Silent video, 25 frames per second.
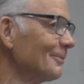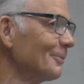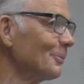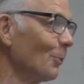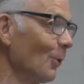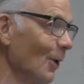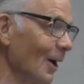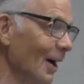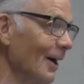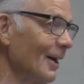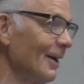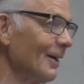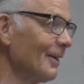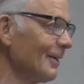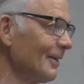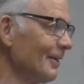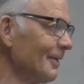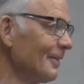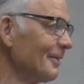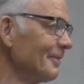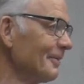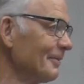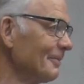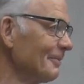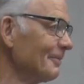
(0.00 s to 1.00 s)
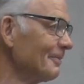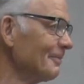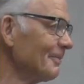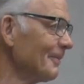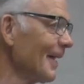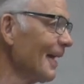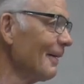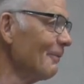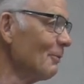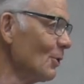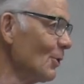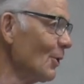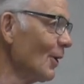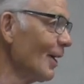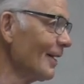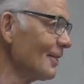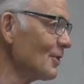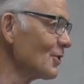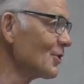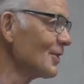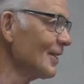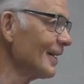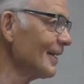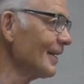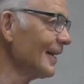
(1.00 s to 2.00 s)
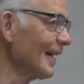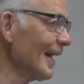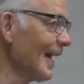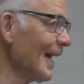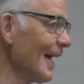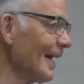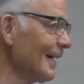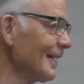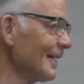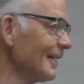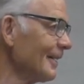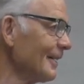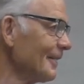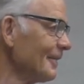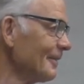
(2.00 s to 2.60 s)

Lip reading: Right? Have you not seen that?